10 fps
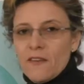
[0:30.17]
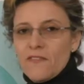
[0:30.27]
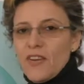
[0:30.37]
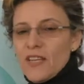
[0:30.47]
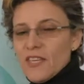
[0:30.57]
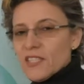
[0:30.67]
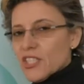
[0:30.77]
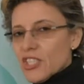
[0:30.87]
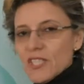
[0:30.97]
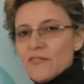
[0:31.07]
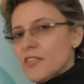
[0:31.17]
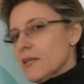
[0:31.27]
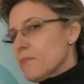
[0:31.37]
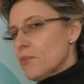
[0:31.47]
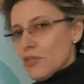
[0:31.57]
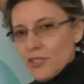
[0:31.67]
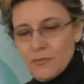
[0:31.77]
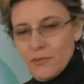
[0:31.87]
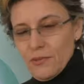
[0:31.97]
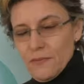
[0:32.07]
Faith has achieved the
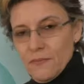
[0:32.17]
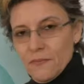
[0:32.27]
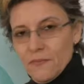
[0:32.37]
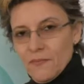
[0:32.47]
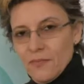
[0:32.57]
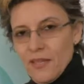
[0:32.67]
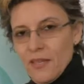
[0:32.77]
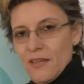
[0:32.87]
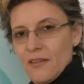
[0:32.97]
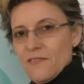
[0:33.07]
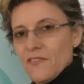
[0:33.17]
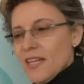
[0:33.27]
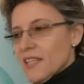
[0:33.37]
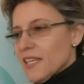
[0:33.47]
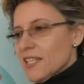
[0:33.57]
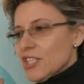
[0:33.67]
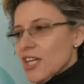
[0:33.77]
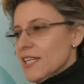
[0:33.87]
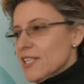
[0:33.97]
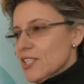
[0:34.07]
impossible. Faith can
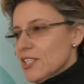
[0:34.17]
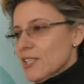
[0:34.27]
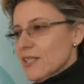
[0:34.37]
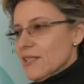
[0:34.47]
change